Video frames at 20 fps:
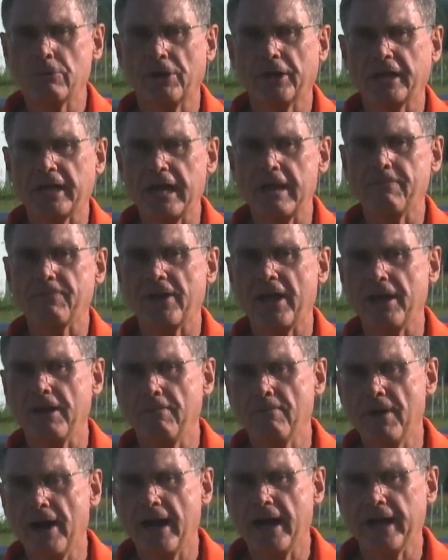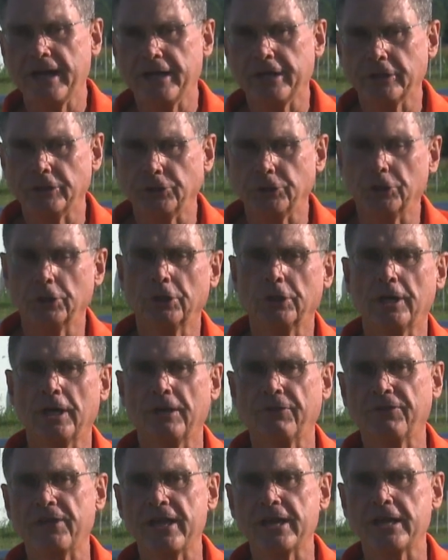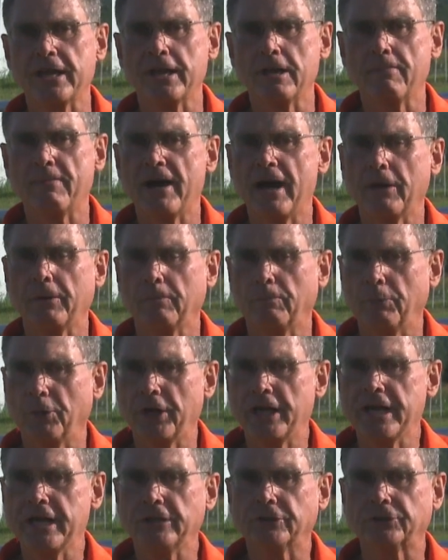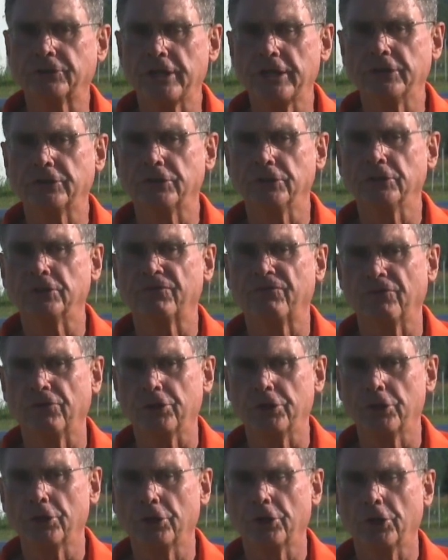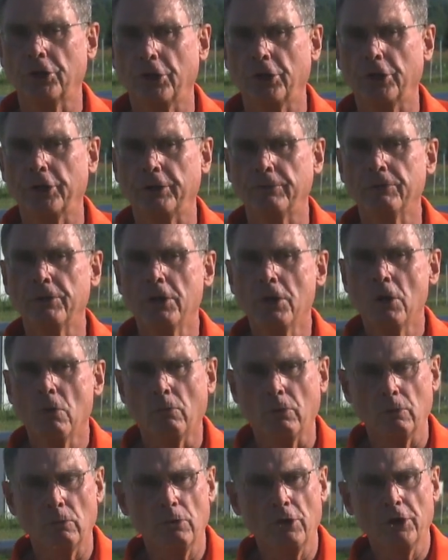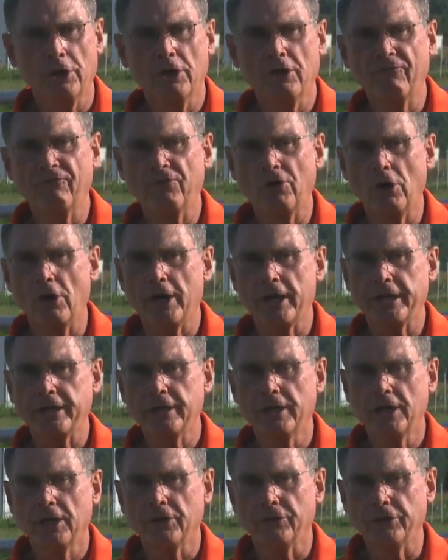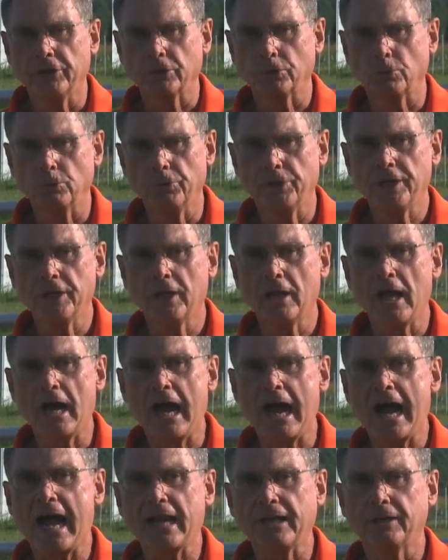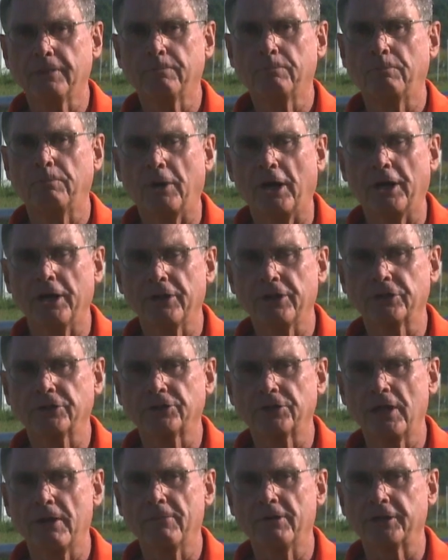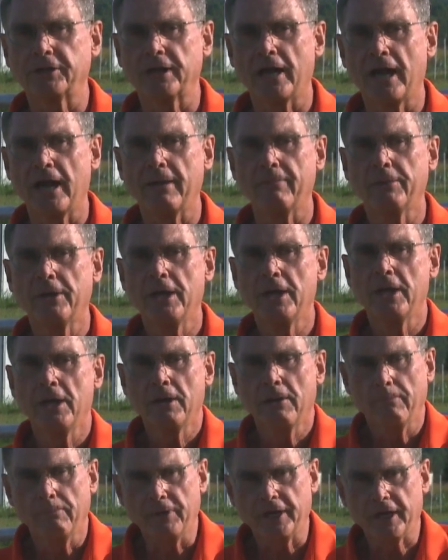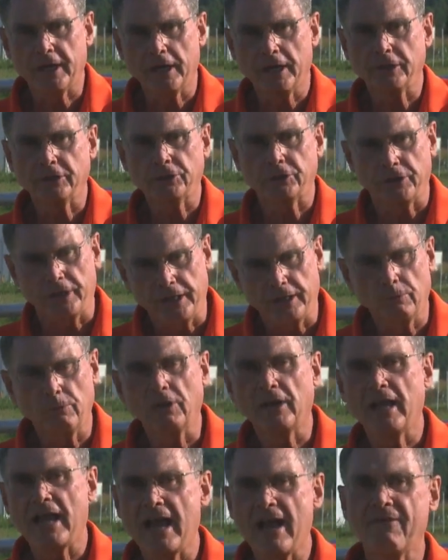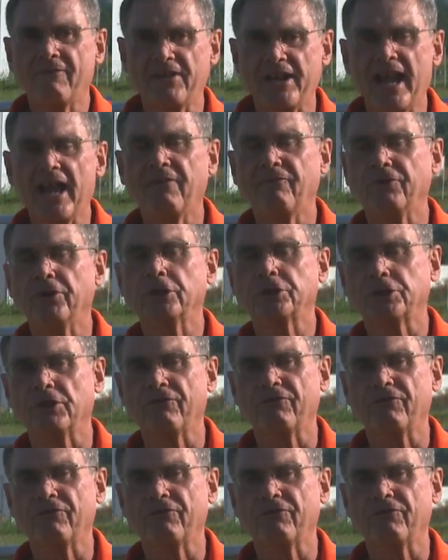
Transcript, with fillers: you want to keep that in mind as you're uh, thinking about breeding seasons for your herd. We want to avoid this real hot part of the summertime because it will have an adverse